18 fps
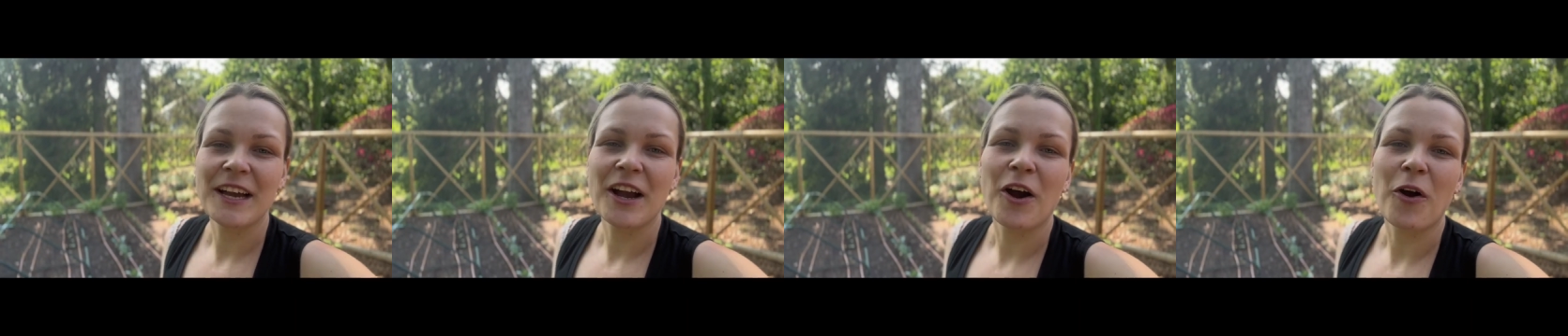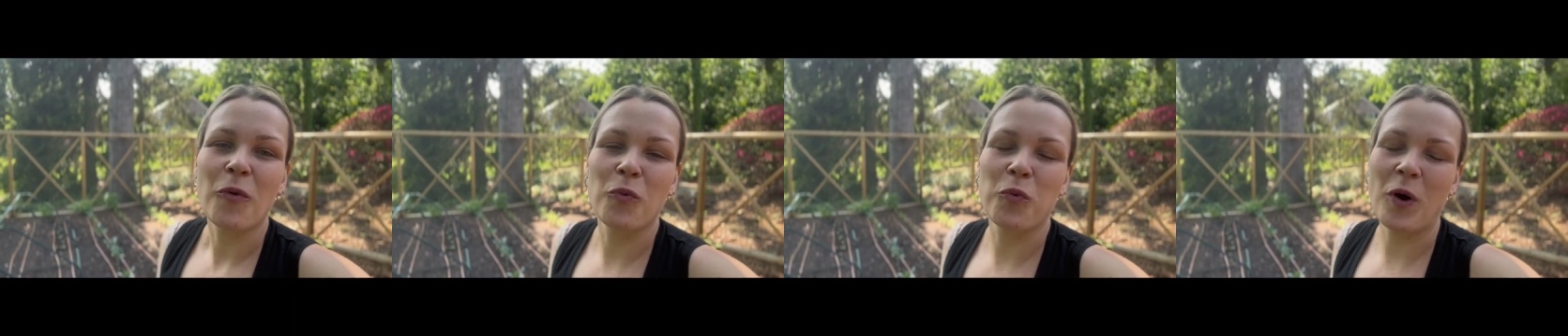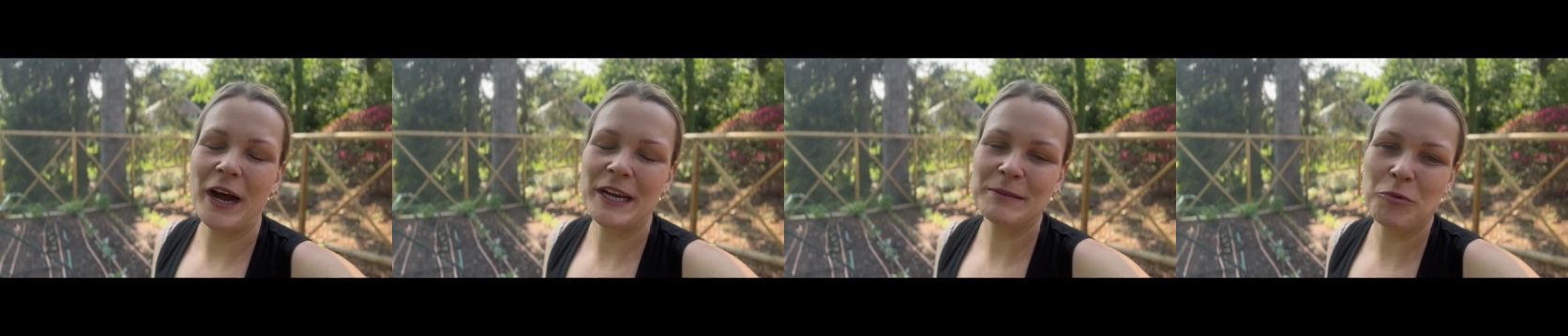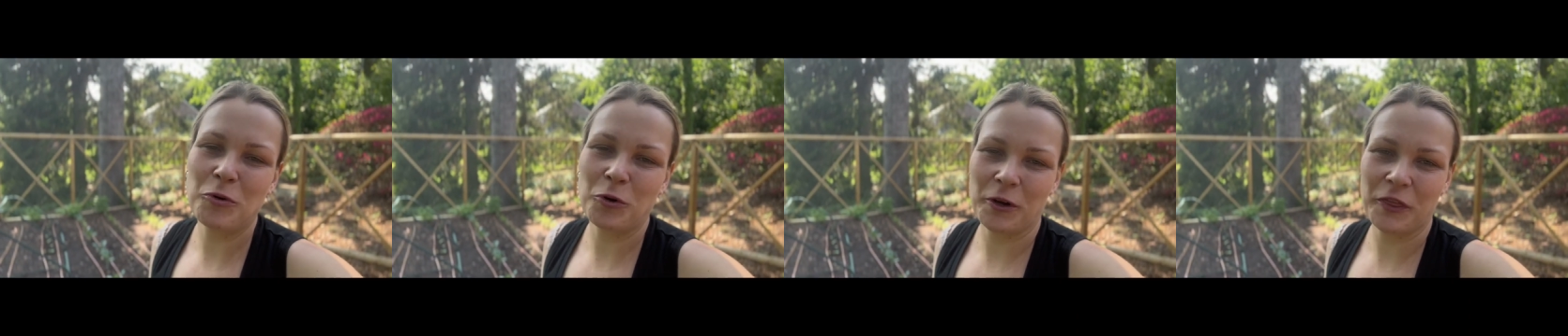One
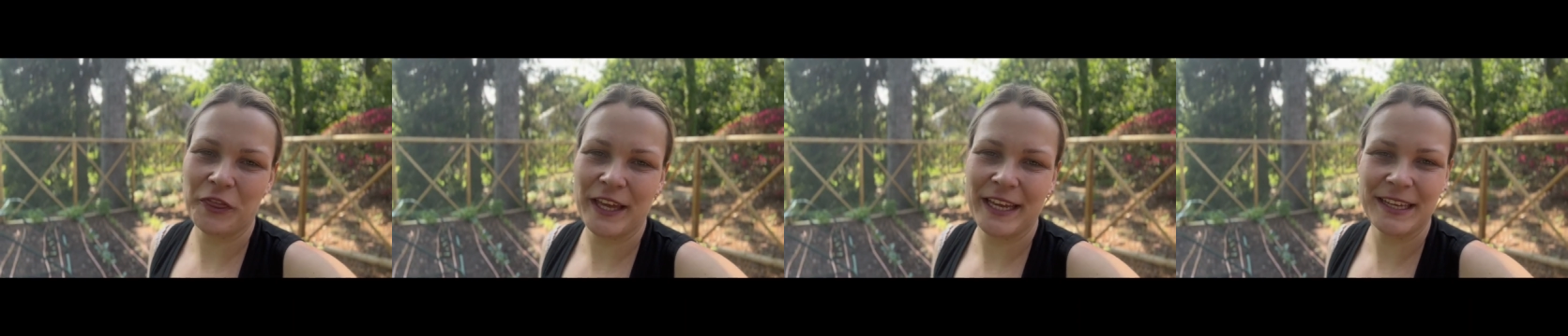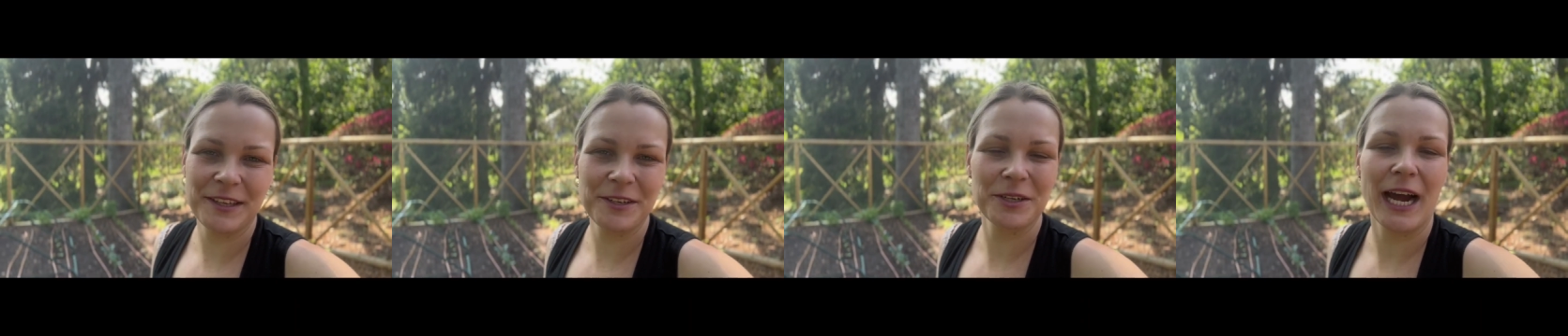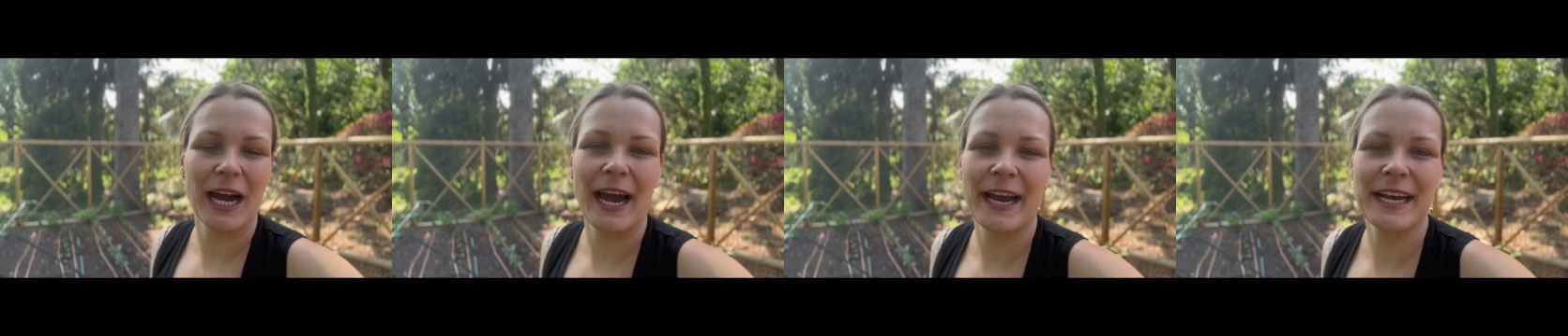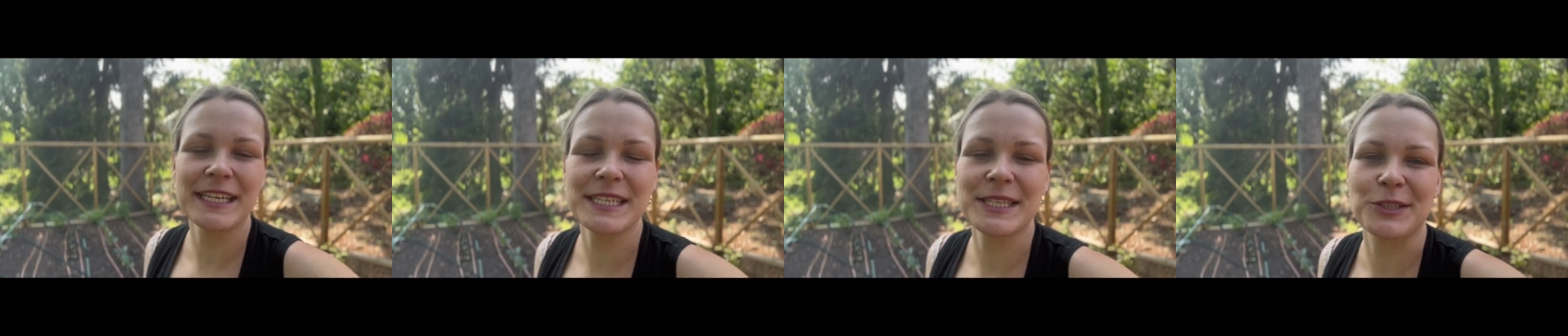more thing, you
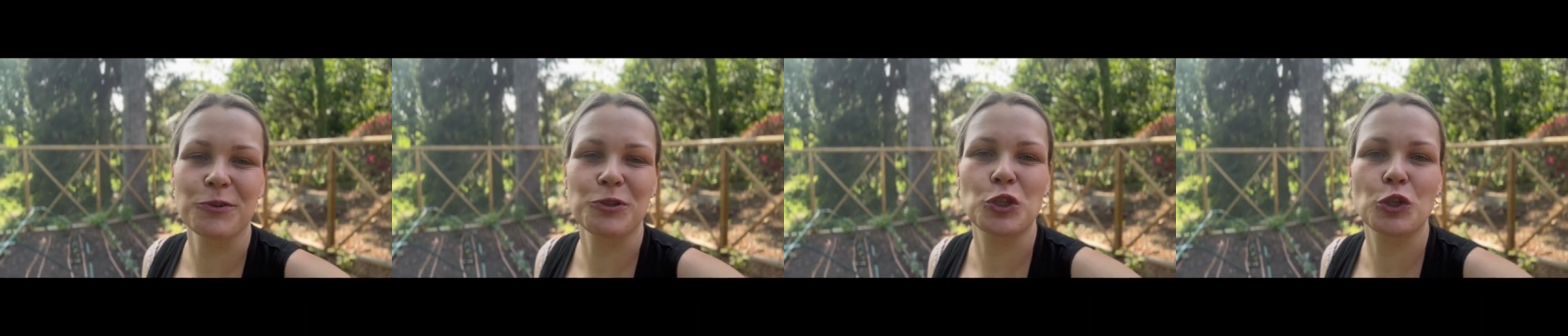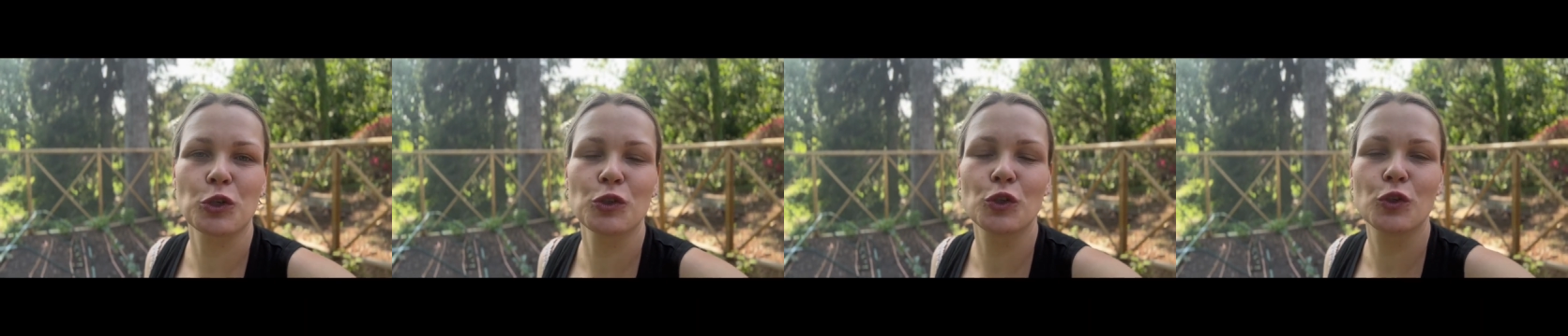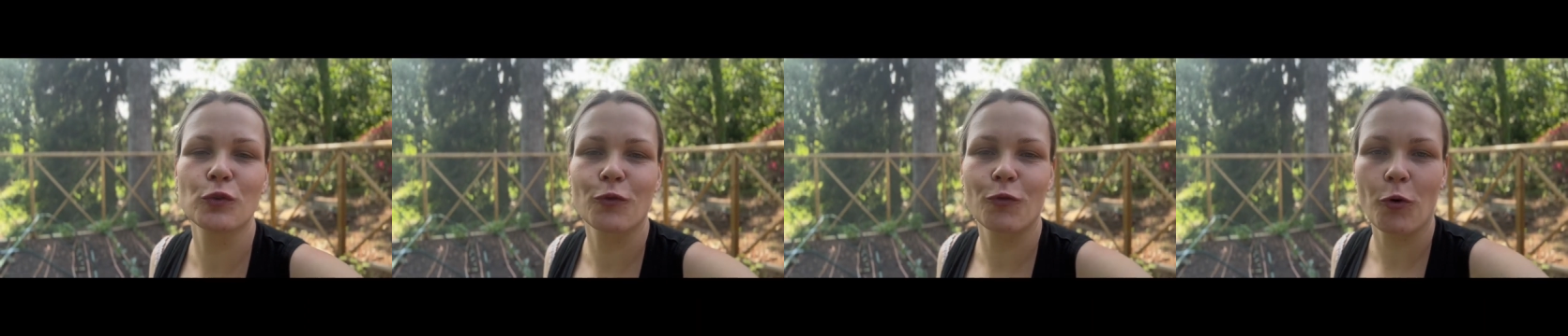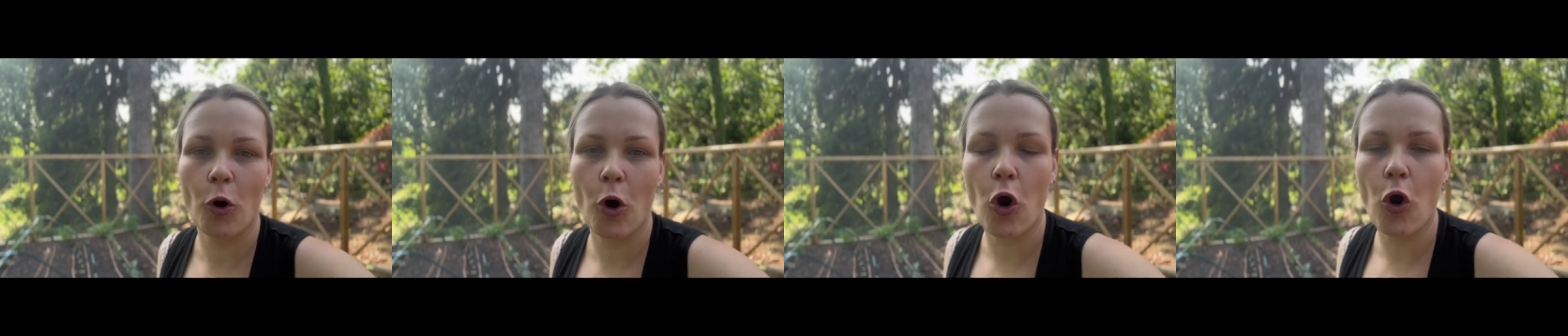guys. So to
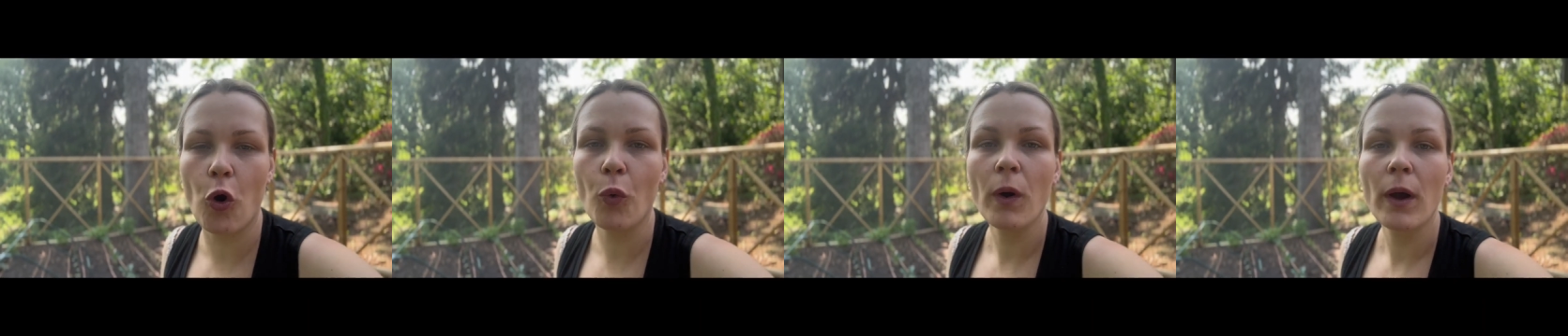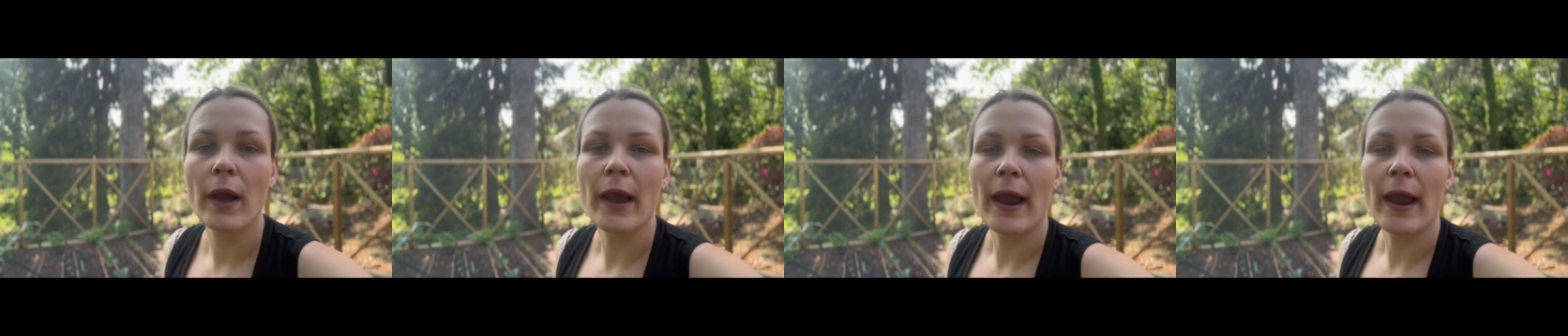grow